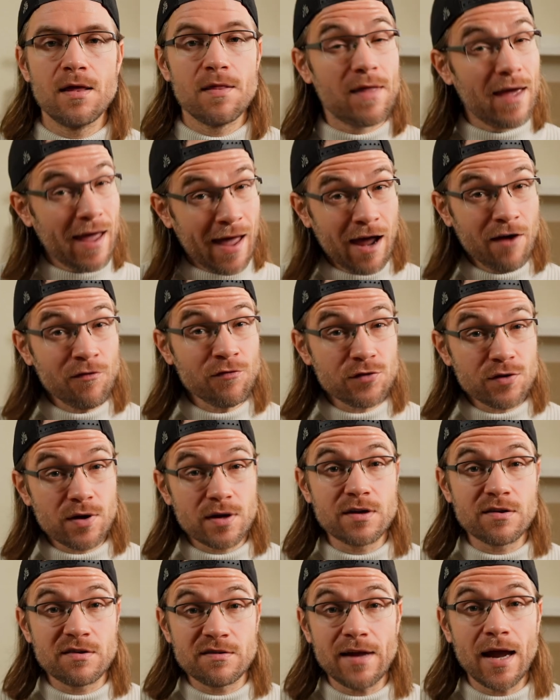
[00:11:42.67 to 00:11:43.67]
They have to
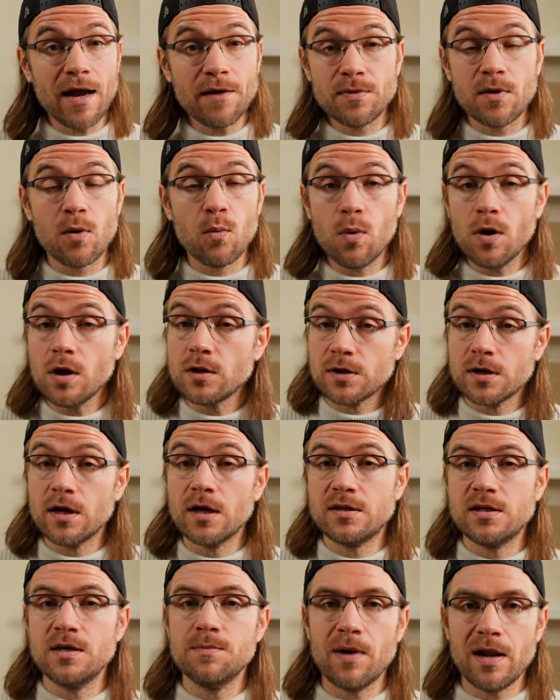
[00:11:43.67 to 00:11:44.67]
understand the world on
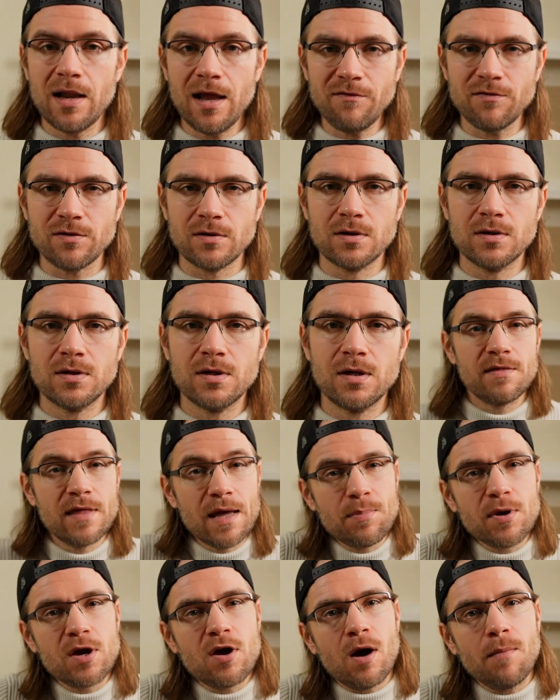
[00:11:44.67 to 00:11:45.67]
a deeper level.
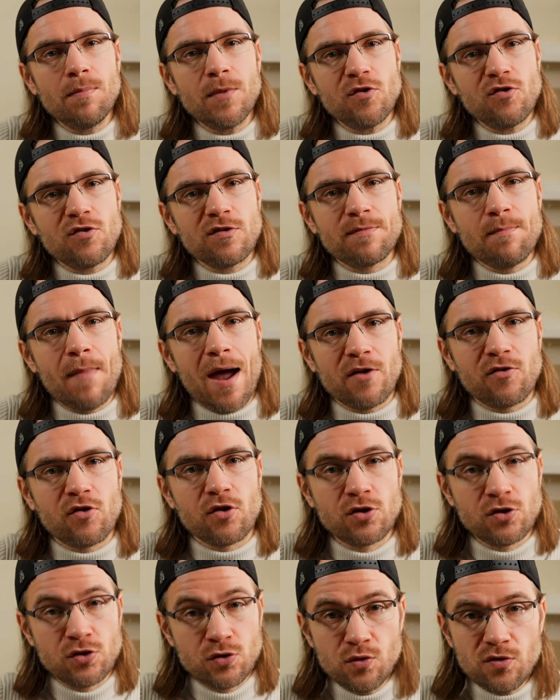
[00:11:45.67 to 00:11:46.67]
They become not just
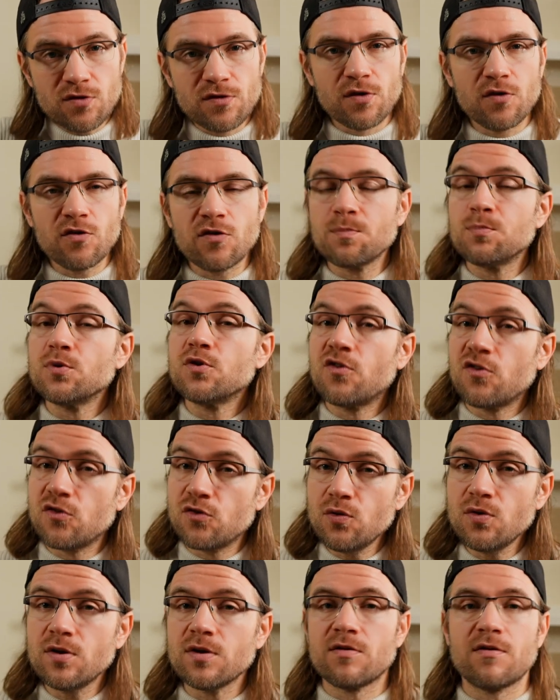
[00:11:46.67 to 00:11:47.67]
magic users, but
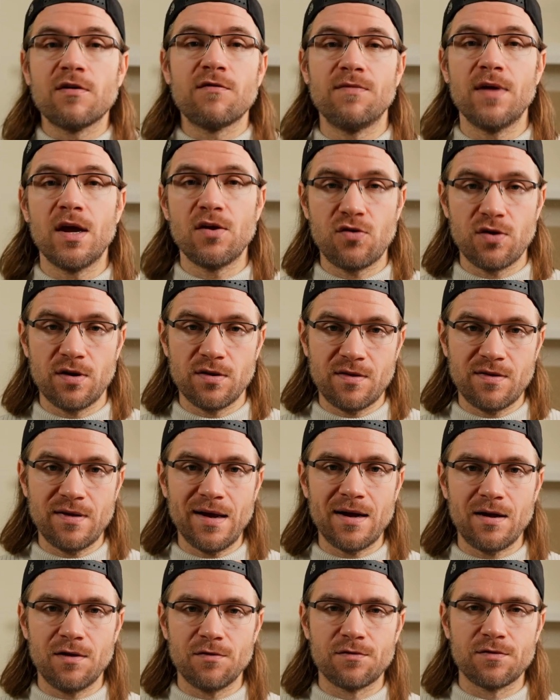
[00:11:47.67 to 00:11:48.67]
students of nature
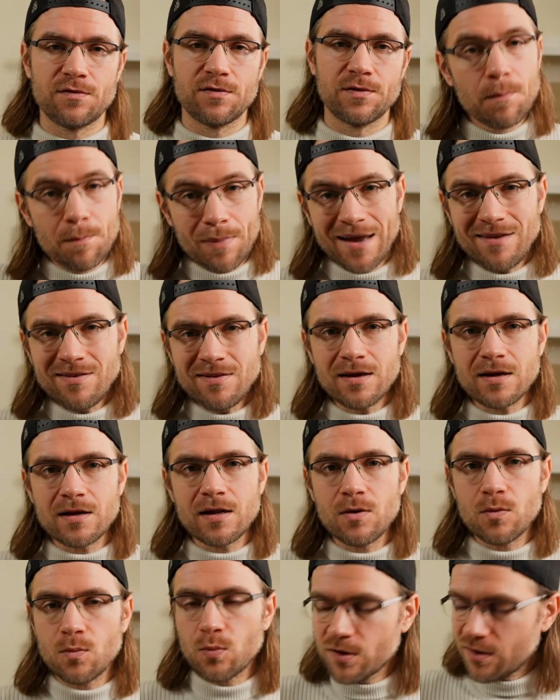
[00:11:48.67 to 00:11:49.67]
itself.
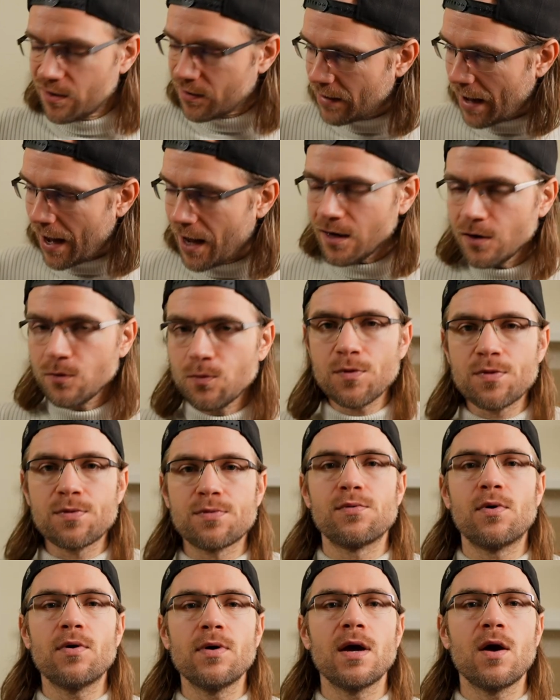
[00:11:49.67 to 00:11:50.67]
Basically, what started with
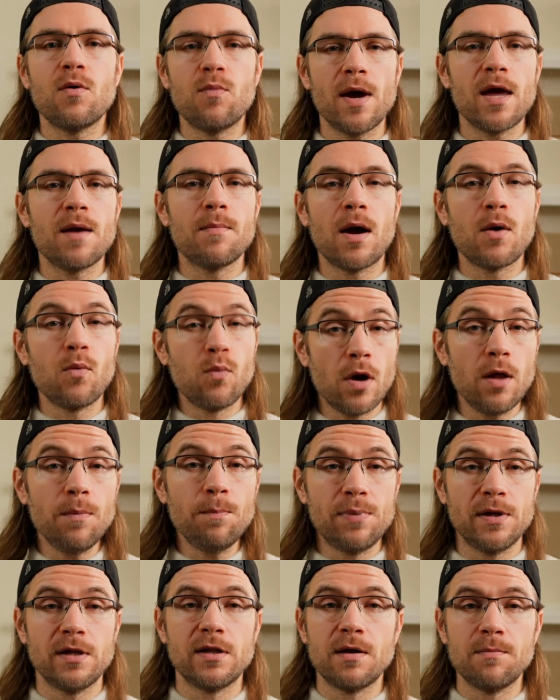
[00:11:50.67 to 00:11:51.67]
throwing away my
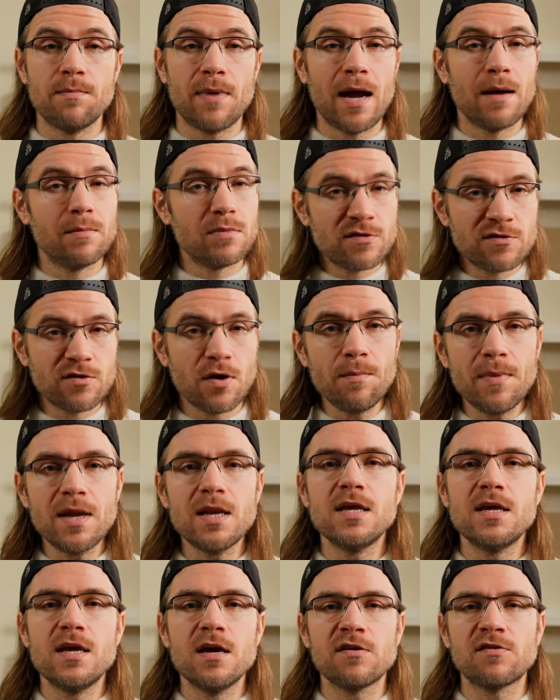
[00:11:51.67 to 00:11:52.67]
world-building Bible so
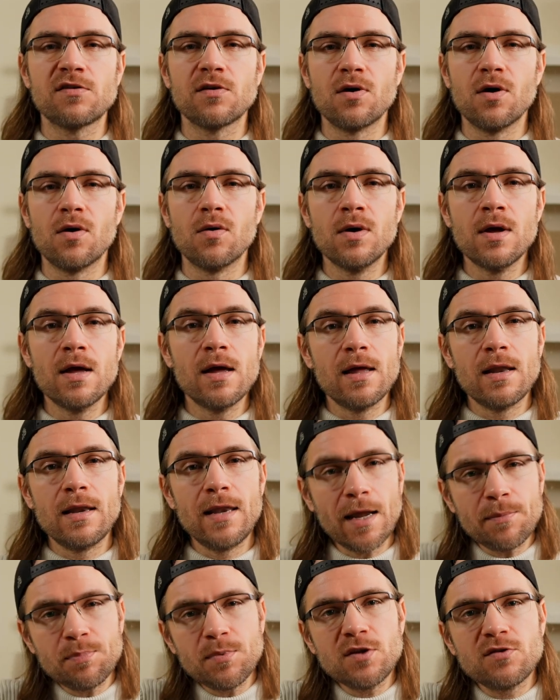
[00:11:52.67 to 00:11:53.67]
many years ago
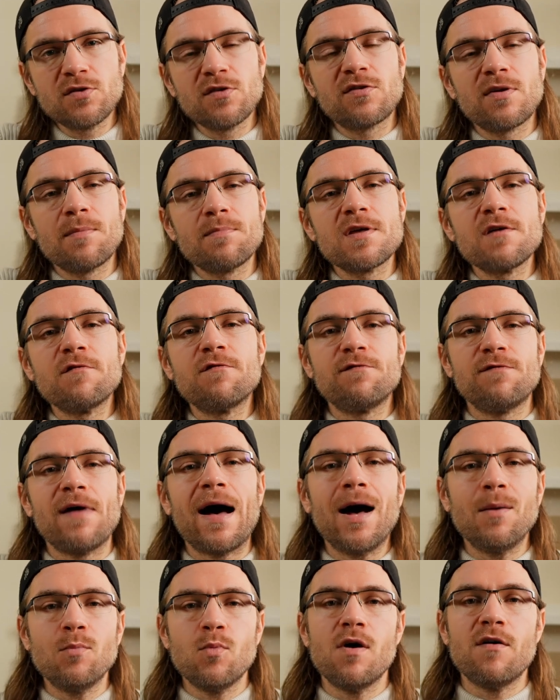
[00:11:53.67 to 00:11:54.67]
led me to something
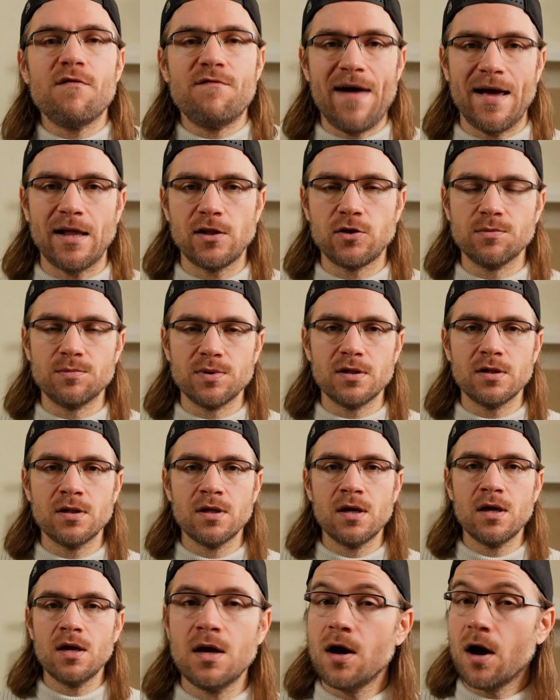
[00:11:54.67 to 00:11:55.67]
far more valuable:
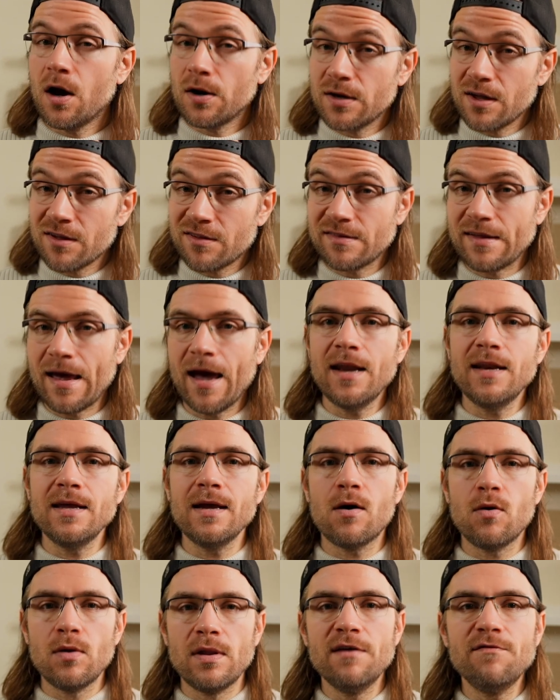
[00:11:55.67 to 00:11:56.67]
understanding
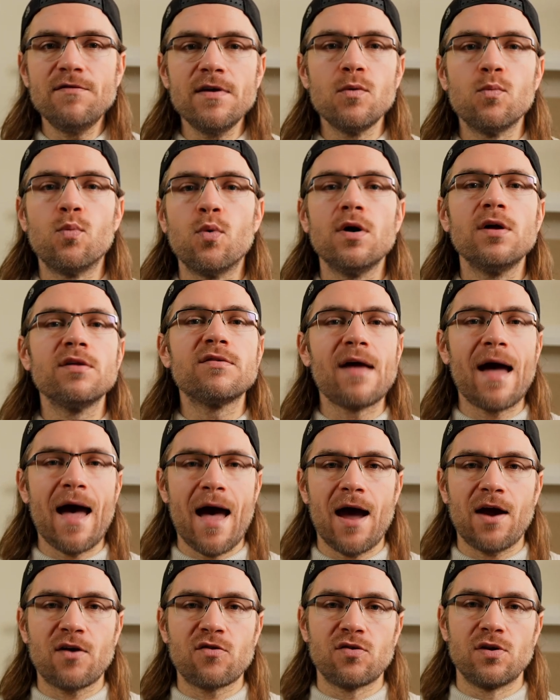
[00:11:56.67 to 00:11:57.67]
how living worlds
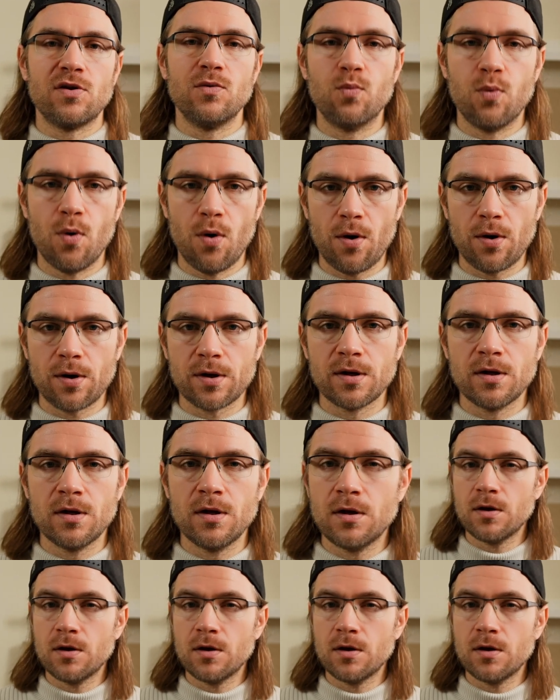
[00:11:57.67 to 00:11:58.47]
actually work.